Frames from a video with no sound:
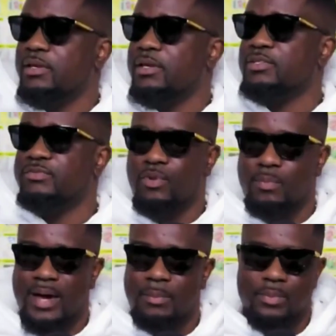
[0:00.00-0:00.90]
It's for
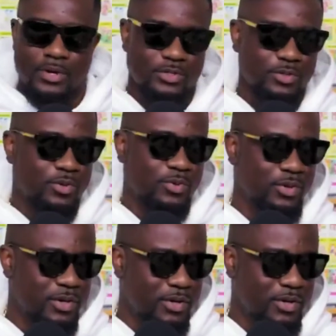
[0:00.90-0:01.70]
my personal